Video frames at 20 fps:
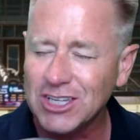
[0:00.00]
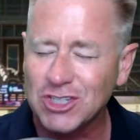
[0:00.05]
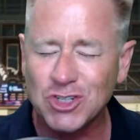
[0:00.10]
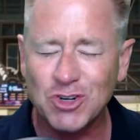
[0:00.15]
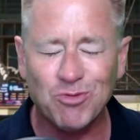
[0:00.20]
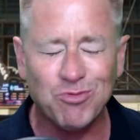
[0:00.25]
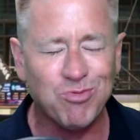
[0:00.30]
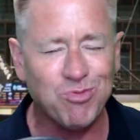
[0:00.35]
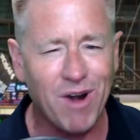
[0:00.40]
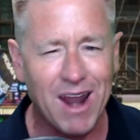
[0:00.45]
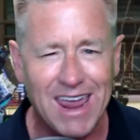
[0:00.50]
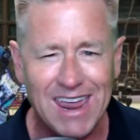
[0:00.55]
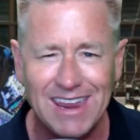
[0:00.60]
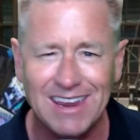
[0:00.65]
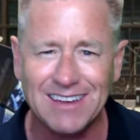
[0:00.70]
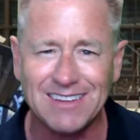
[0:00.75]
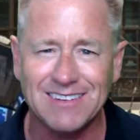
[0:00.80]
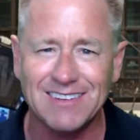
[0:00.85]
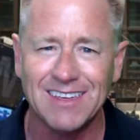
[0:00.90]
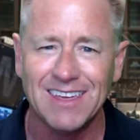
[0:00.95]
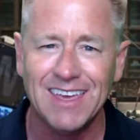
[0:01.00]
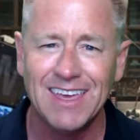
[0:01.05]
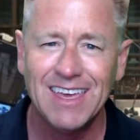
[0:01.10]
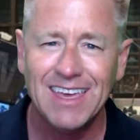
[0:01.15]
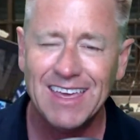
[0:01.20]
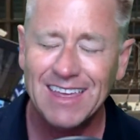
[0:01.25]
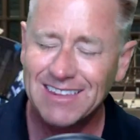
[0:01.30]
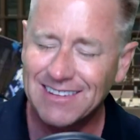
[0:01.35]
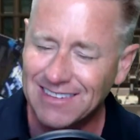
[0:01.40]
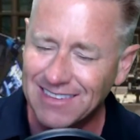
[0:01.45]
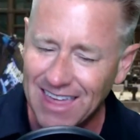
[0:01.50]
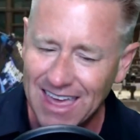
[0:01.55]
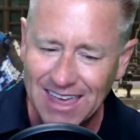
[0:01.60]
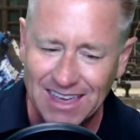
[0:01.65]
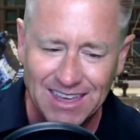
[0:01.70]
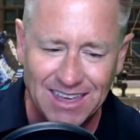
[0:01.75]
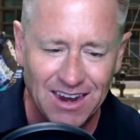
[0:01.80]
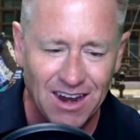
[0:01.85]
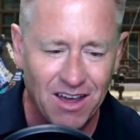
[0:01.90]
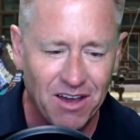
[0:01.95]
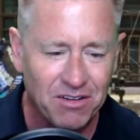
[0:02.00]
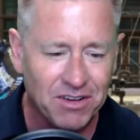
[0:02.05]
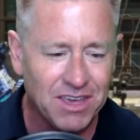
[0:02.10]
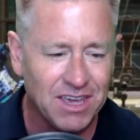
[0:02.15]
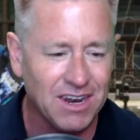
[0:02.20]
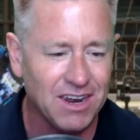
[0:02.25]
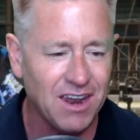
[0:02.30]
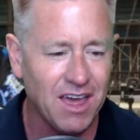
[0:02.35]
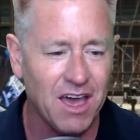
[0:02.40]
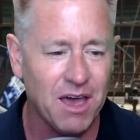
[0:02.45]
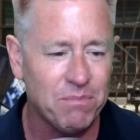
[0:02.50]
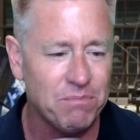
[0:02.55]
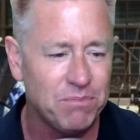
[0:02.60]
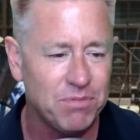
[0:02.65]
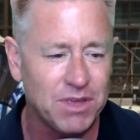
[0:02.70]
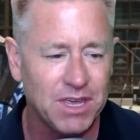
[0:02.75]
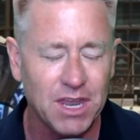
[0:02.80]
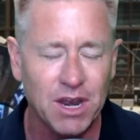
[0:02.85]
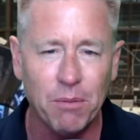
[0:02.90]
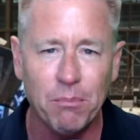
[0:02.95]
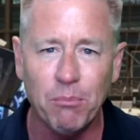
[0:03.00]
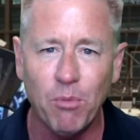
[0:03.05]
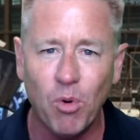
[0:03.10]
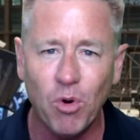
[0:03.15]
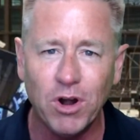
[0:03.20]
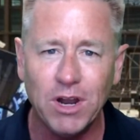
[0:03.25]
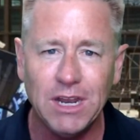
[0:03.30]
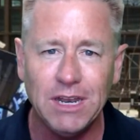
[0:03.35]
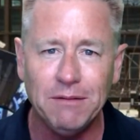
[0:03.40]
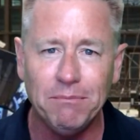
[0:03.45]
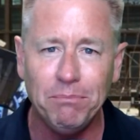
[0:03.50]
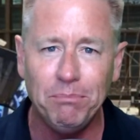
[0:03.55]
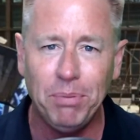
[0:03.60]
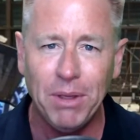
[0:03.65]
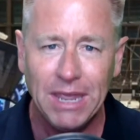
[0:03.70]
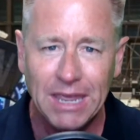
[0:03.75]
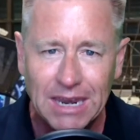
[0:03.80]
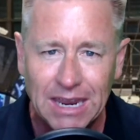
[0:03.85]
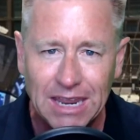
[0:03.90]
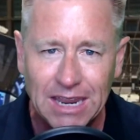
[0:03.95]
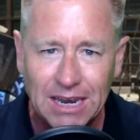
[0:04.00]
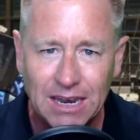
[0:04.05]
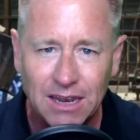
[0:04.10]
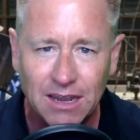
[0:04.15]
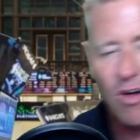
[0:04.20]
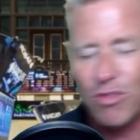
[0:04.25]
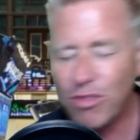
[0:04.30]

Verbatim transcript: It's great. It's like, you know, getting up, you get a morning beating.